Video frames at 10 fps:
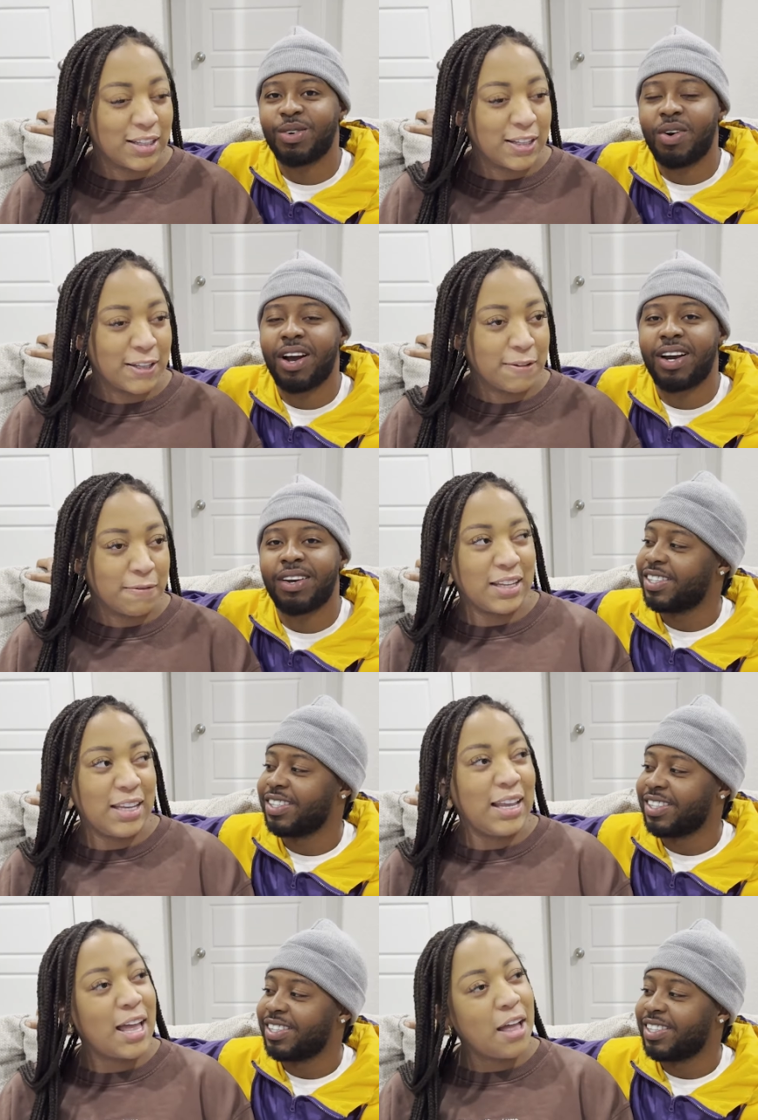
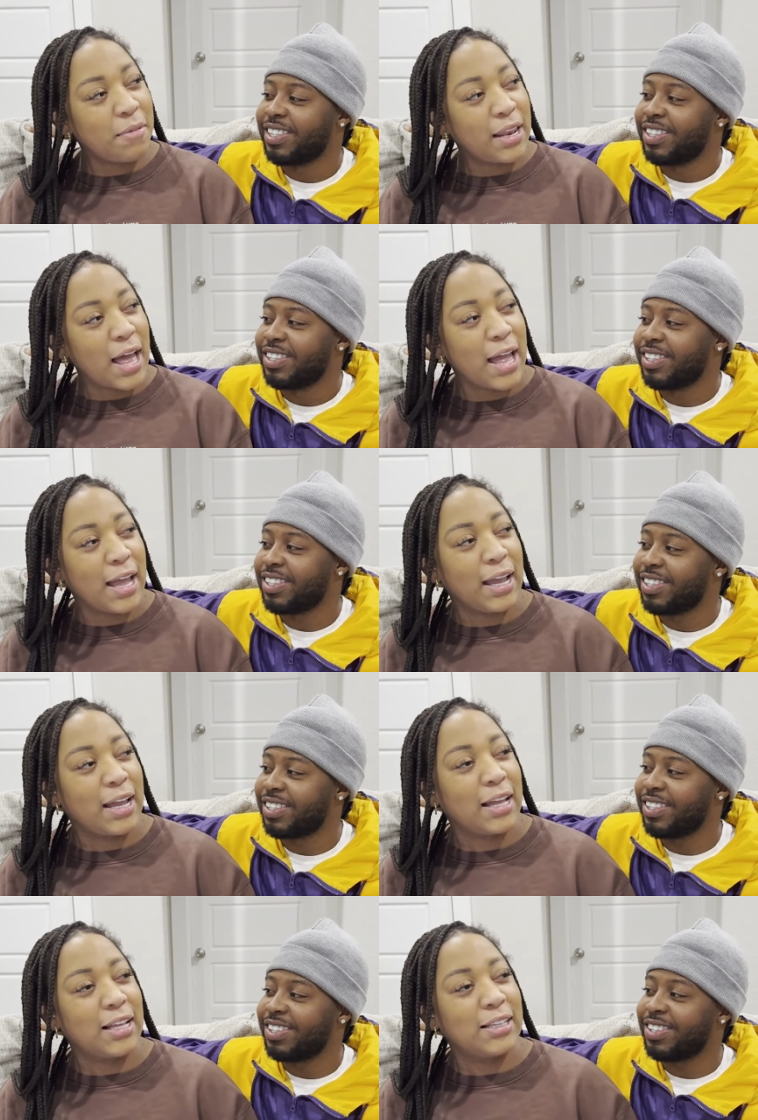Speaker 1: arrived.
Speaker 2: Yeah, but,
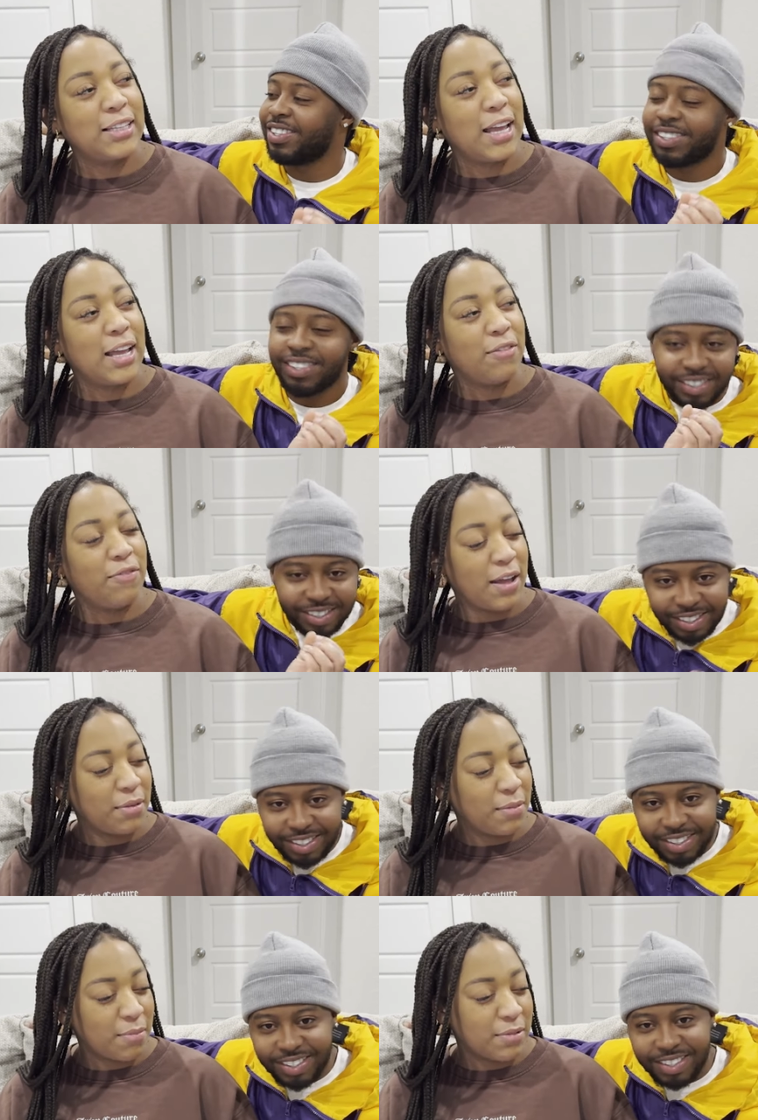like, say
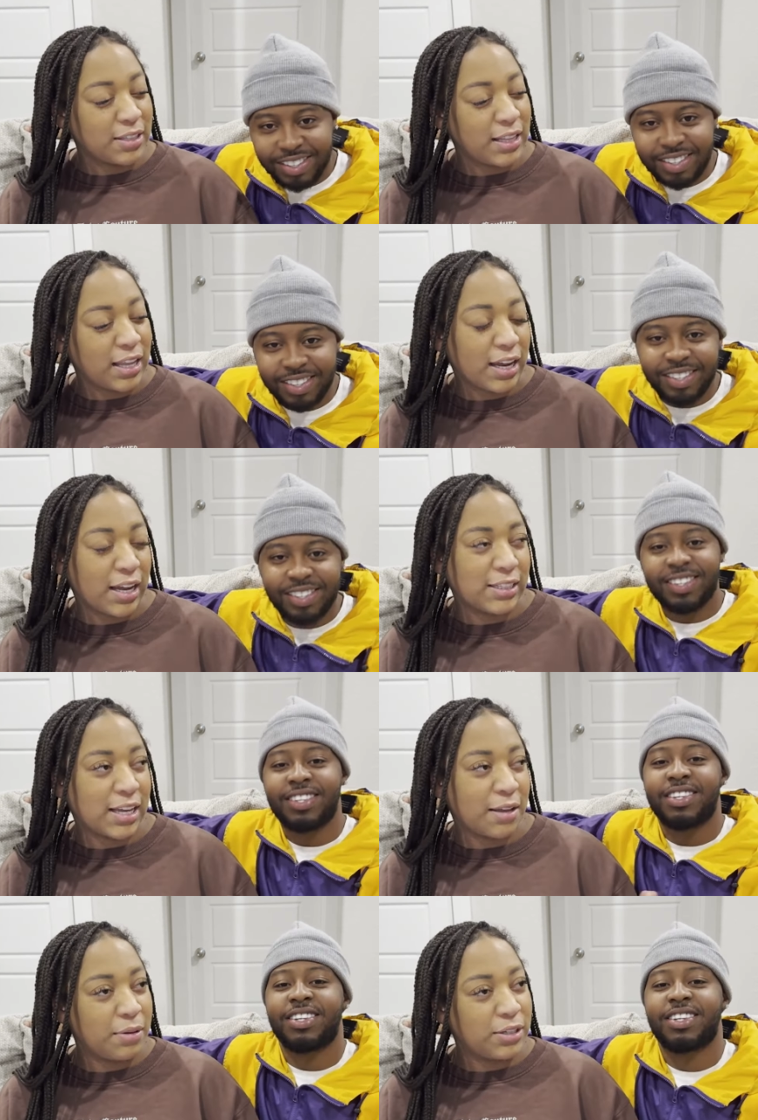family members in there
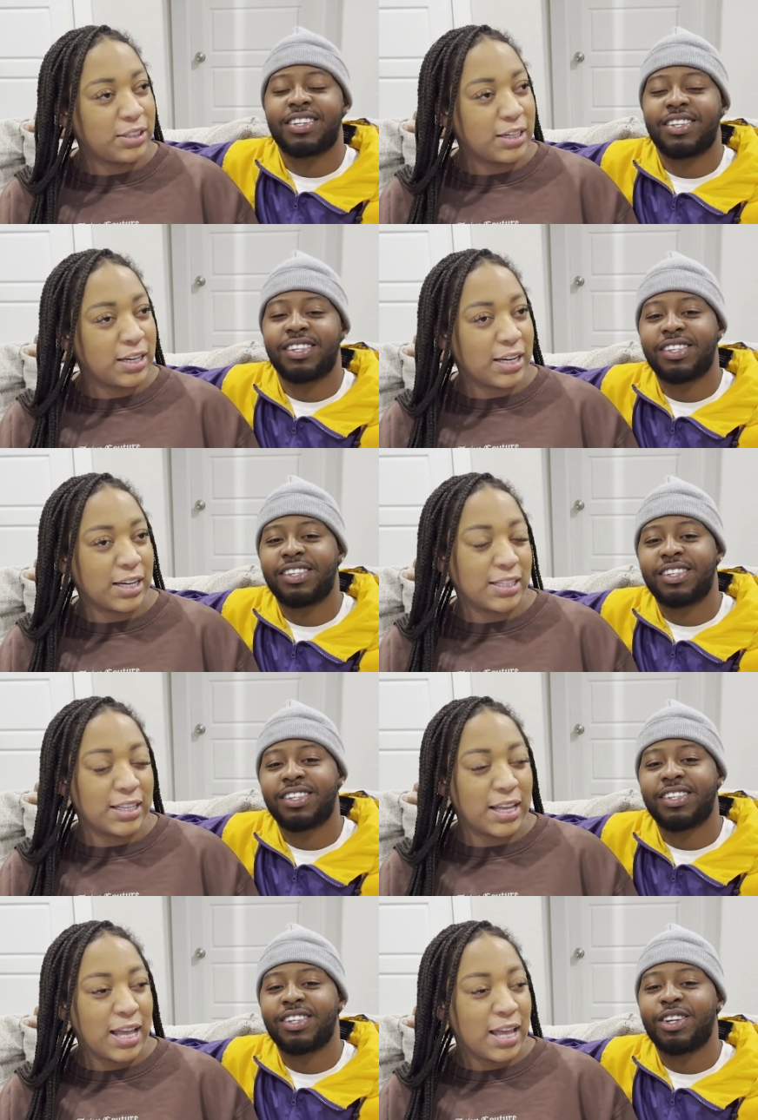taking pictures.
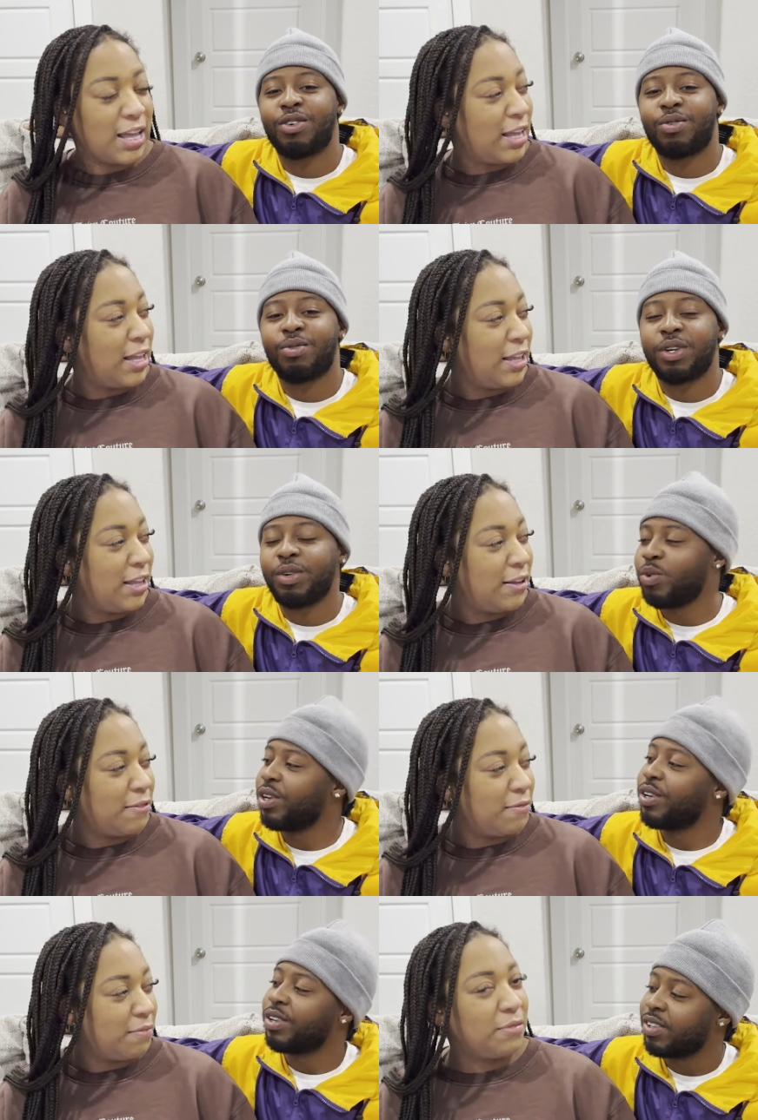
Speaker 1: No, and
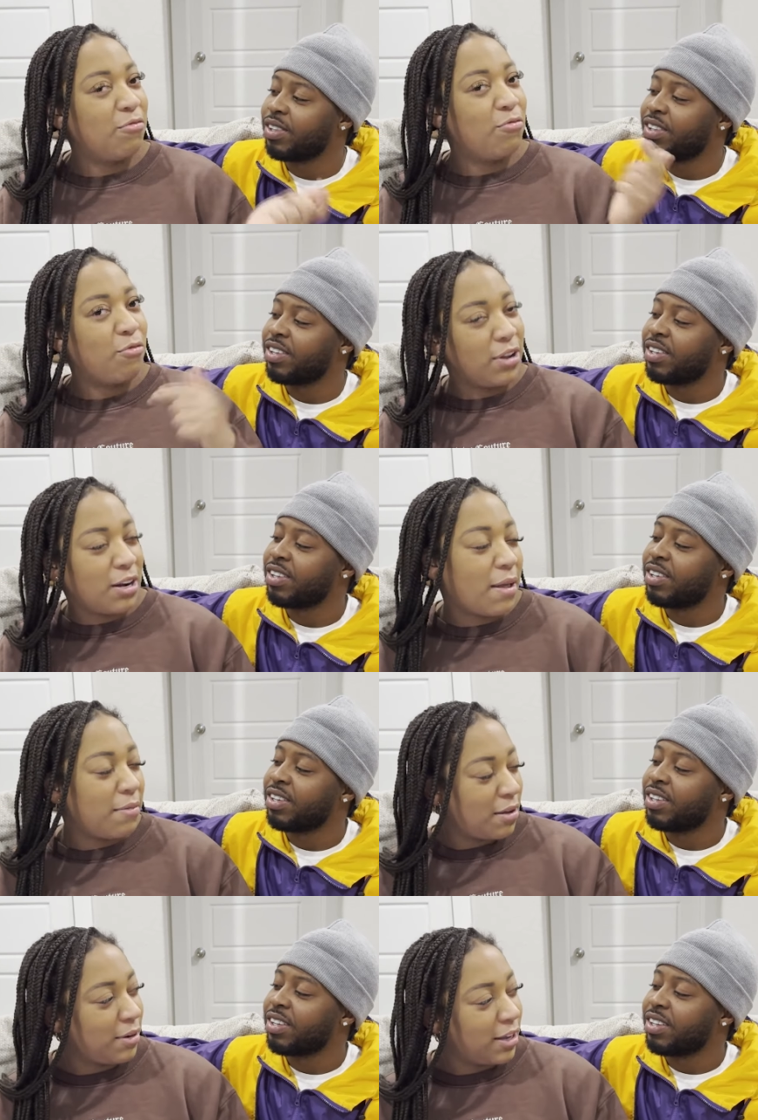where? When the
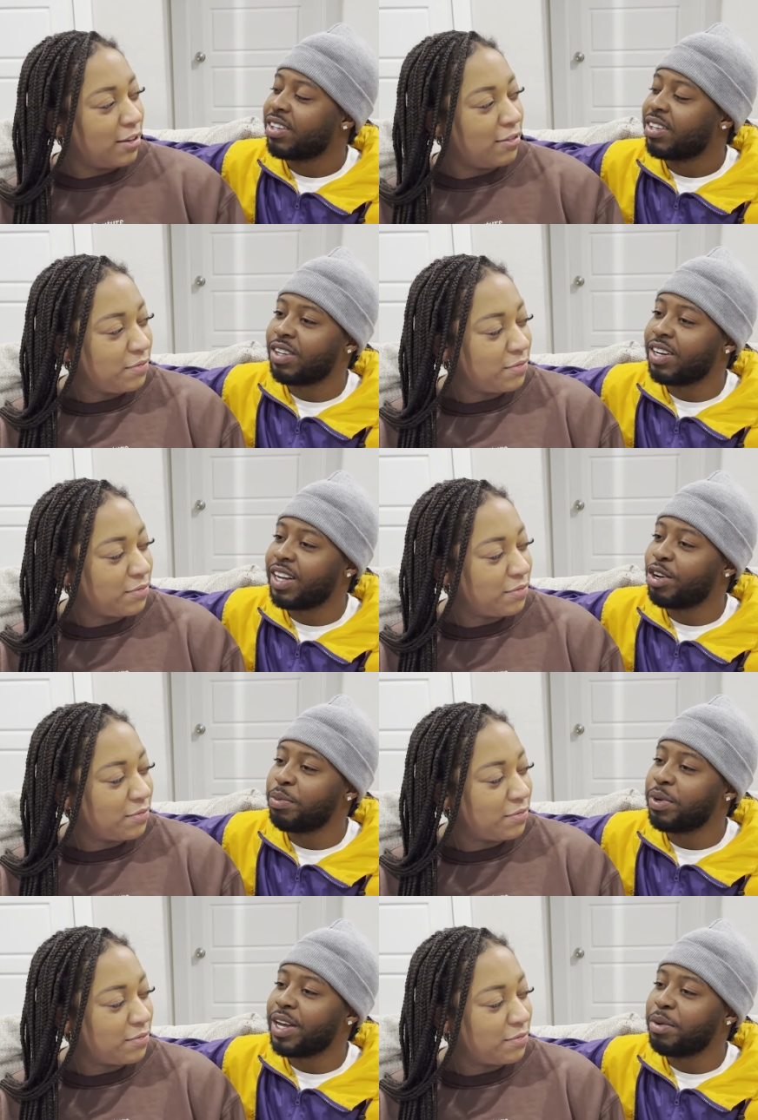baby coming out. It ain't
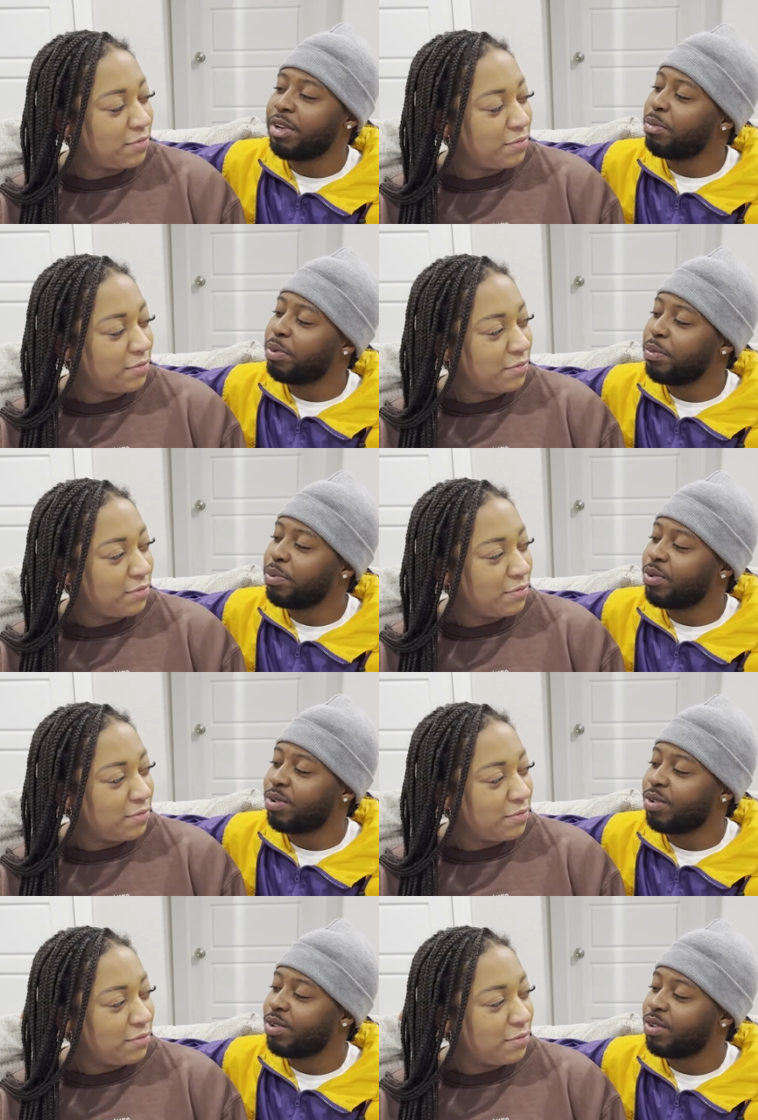going to be that many
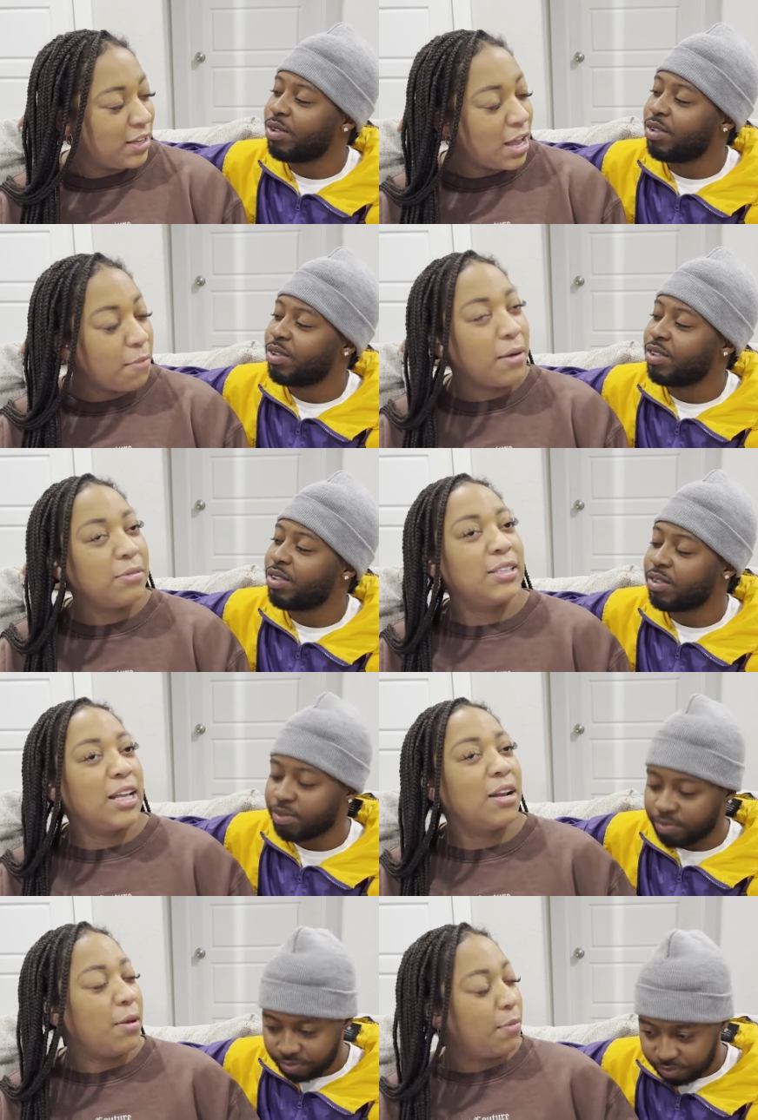people.
Speaker 2: Yeah, but I'm just
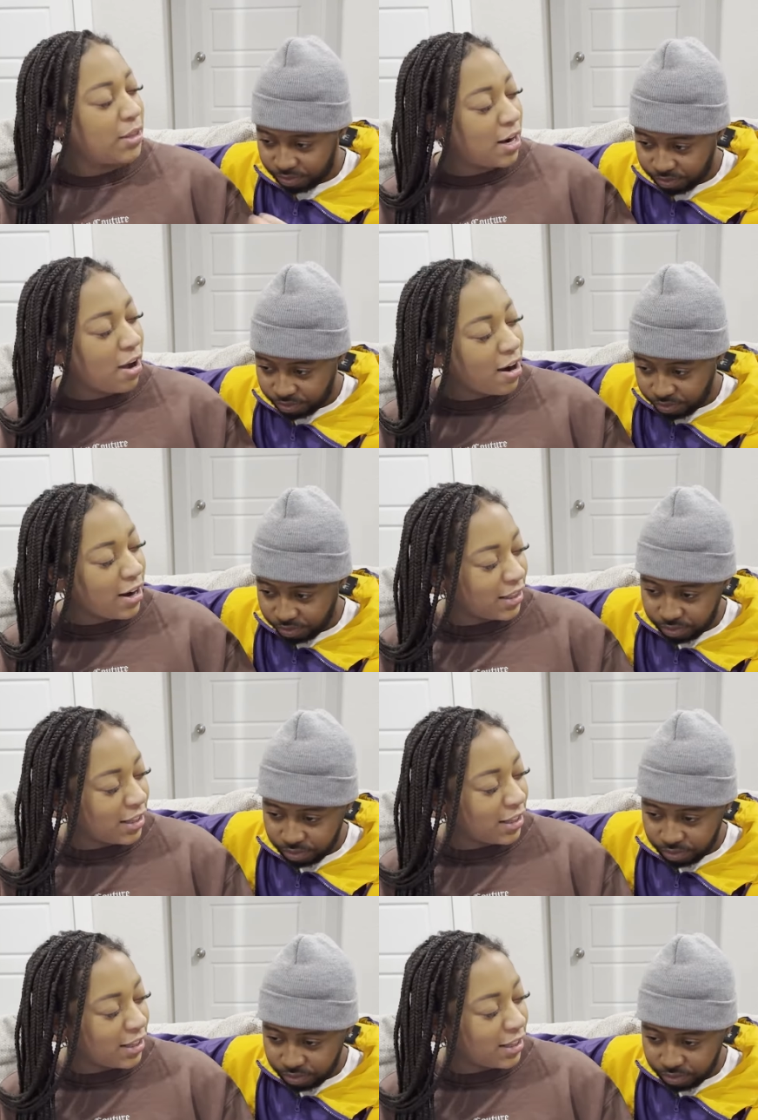saying the people that are in